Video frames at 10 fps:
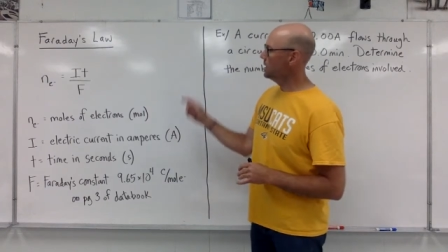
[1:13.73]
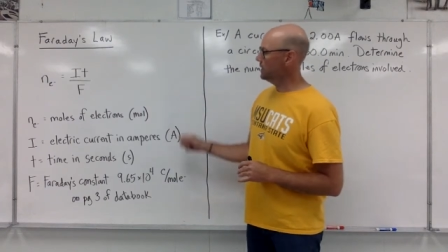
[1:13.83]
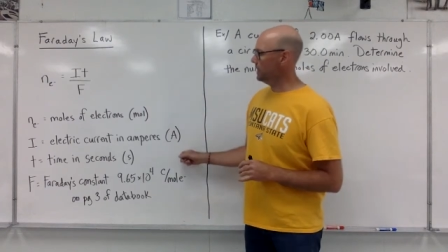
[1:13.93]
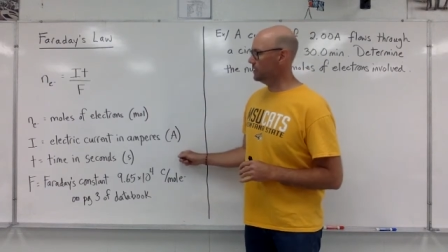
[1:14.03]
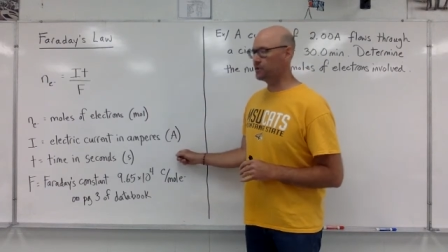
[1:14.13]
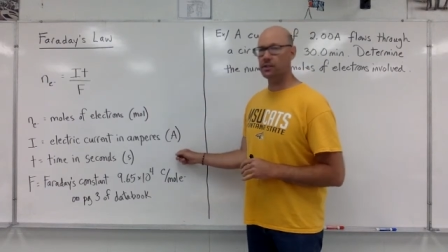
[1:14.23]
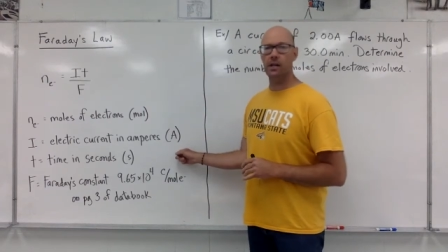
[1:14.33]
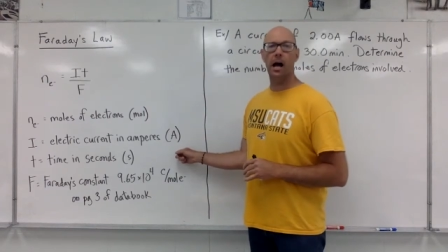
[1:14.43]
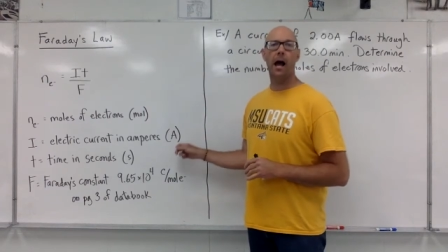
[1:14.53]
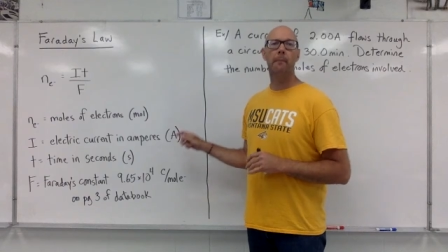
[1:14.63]
T is the
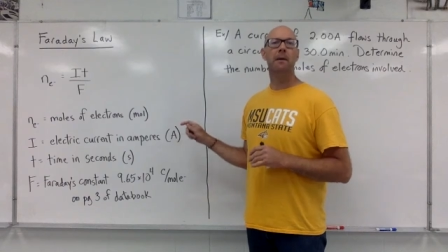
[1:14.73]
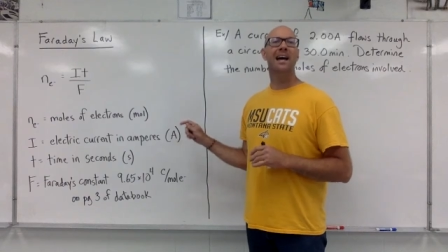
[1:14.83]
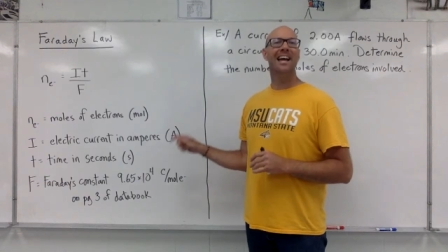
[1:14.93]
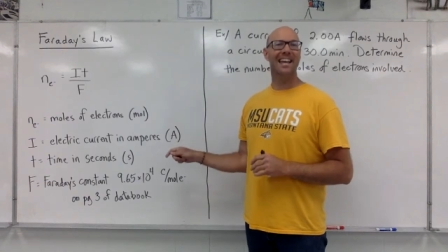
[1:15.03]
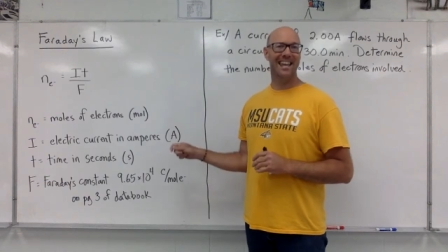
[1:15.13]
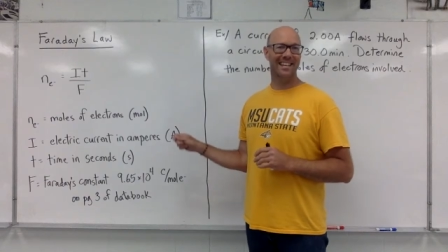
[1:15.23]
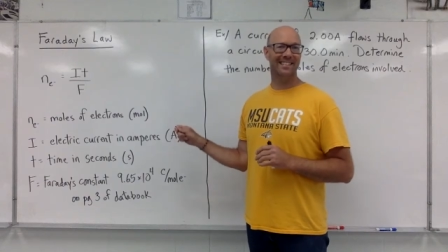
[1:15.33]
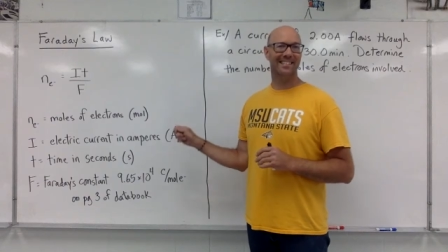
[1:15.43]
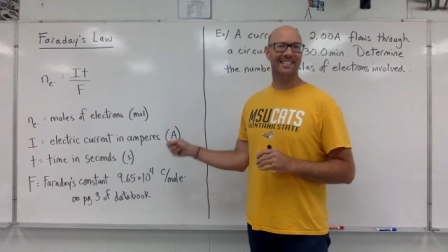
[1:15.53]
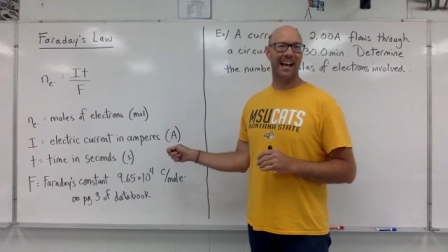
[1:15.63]
time
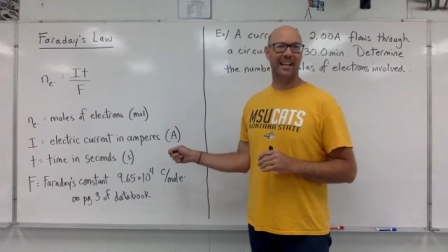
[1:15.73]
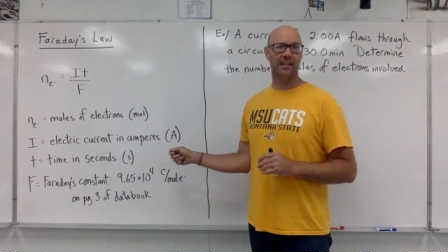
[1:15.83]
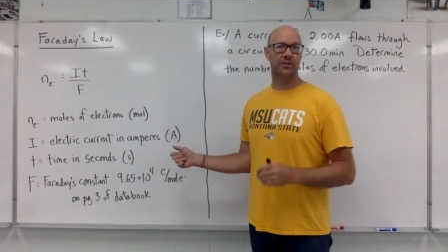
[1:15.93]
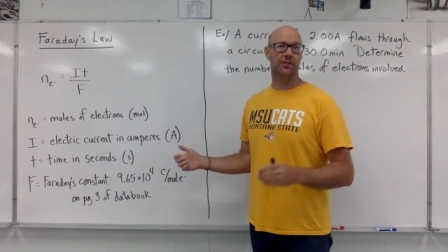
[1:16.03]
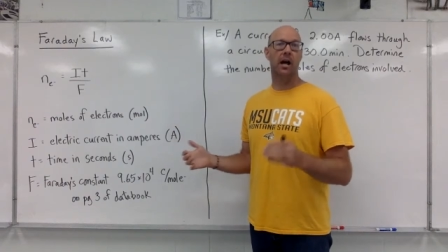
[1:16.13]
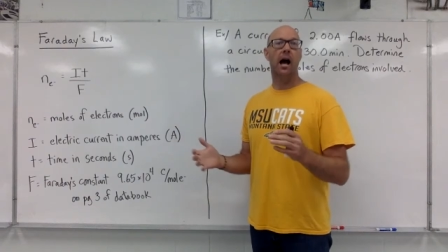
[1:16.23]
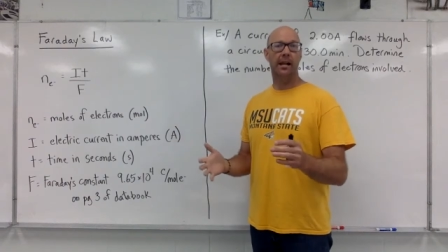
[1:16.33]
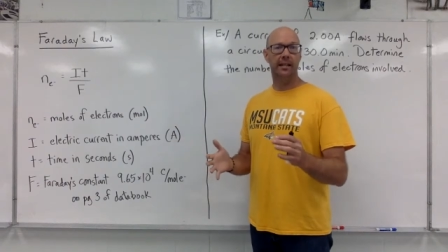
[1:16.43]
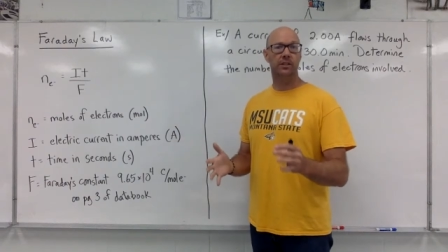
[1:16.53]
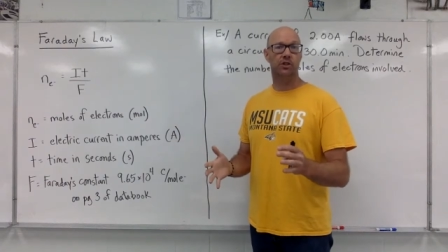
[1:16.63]
in seconds. I
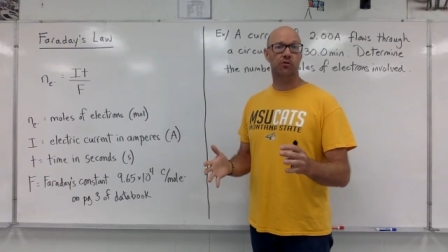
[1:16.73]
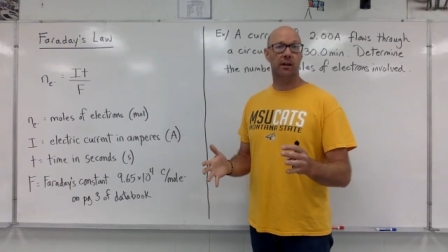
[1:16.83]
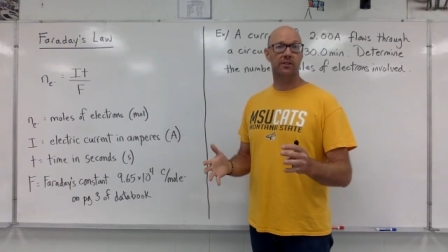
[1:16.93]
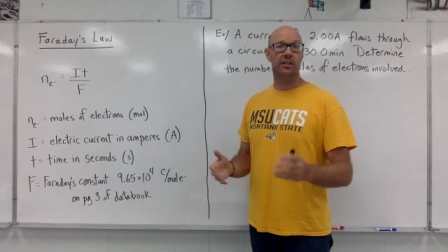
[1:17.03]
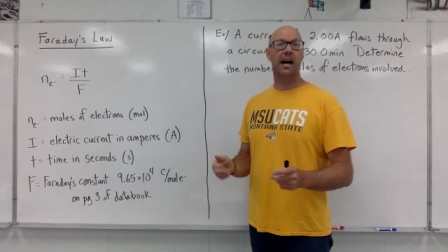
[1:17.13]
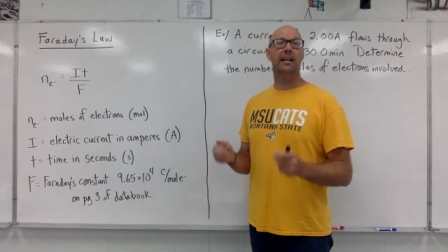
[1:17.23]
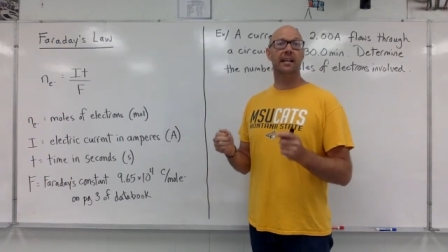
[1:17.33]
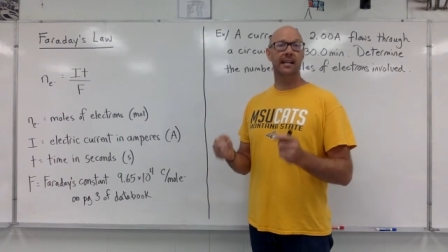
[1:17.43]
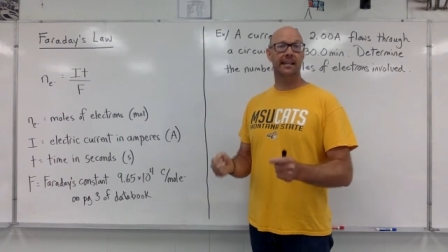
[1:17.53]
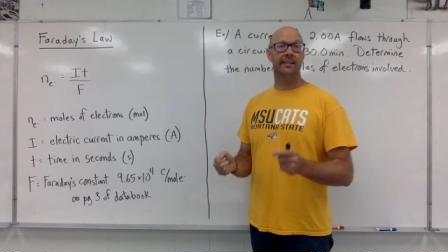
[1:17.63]
need to stress
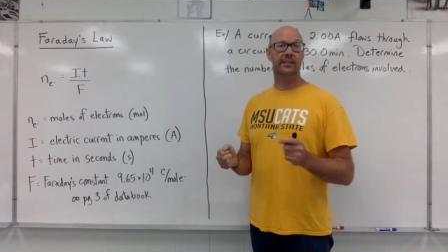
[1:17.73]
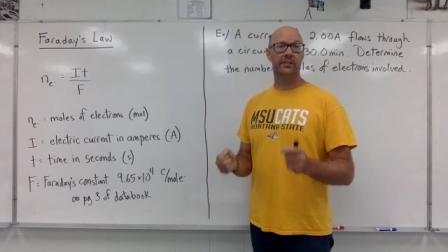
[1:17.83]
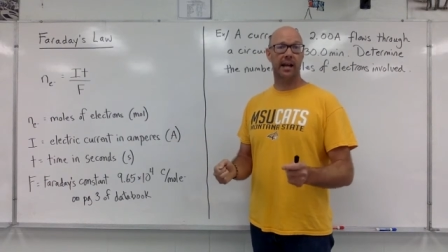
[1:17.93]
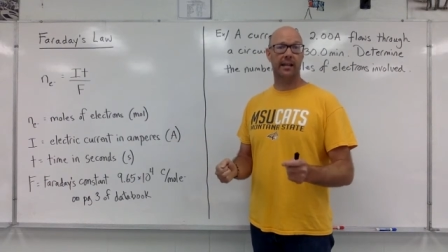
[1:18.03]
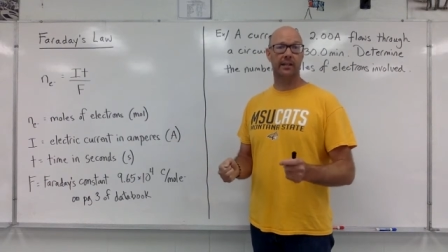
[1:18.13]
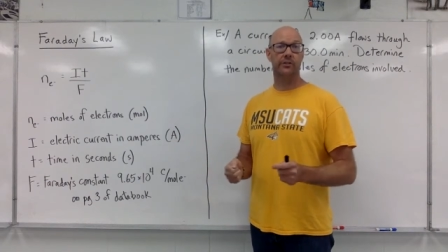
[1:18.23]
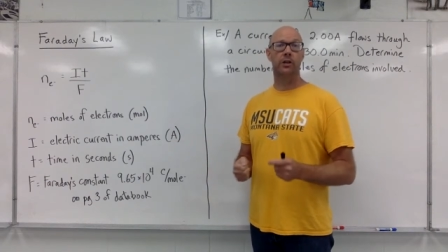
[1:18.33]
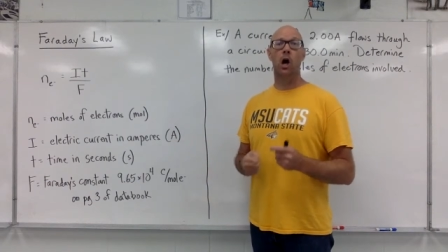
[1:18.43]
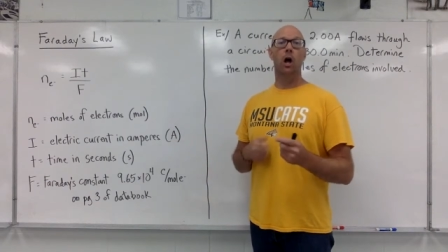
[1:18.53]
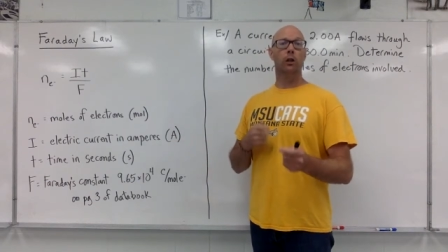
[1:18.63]
that, in seconds.